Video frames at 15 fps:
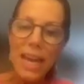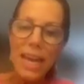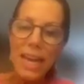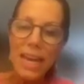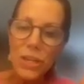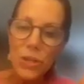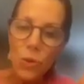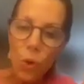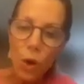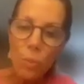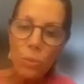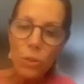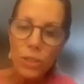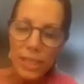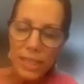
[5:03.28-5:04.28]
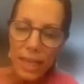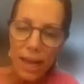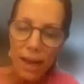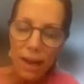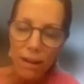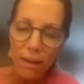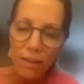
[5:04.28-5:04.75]
a normal
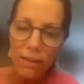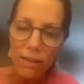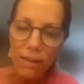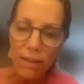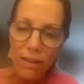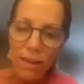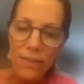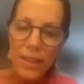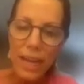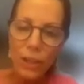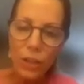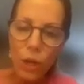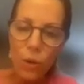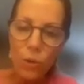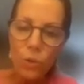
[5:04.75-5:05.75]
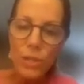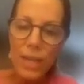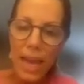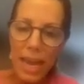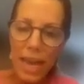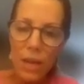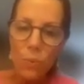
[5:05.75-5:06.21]
cell that goes
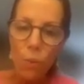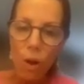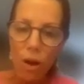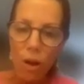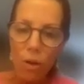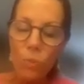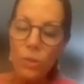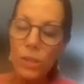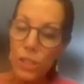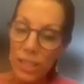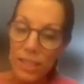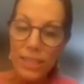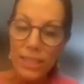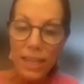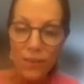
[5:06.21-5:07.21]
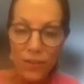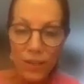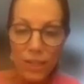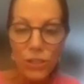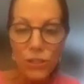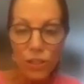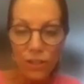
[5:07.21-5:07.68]
AWOL, which is the
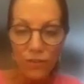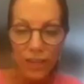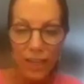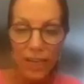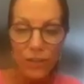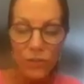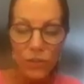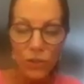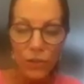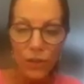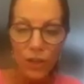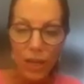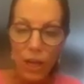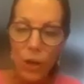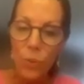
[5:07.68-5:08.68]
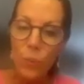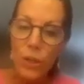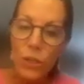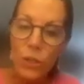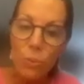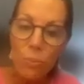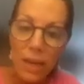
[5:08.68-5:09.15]
definition of cancer,
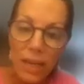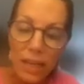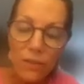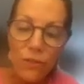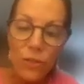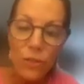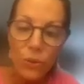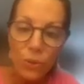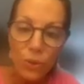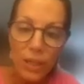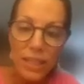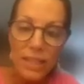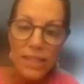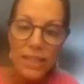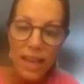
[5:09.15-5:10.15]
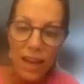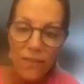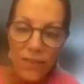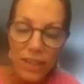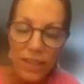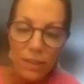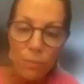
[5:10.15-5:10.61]
when you're made of
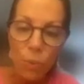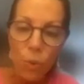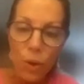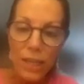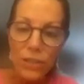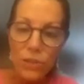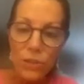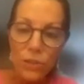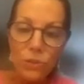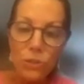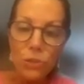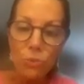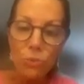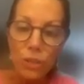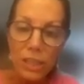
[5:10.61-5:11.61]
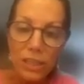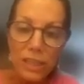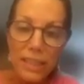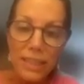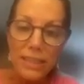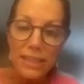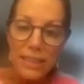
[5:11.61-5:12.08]
37.2
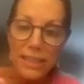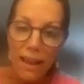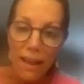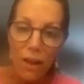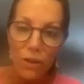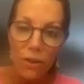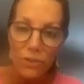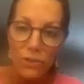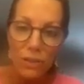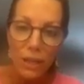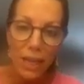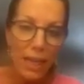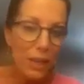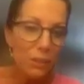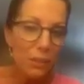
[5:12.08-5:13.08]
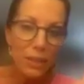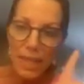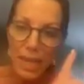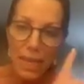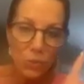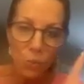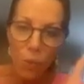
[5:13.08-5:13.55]
trillion cells? It only
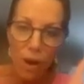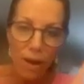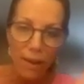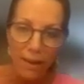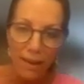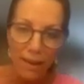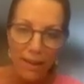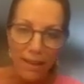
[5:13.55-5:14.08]
takes one.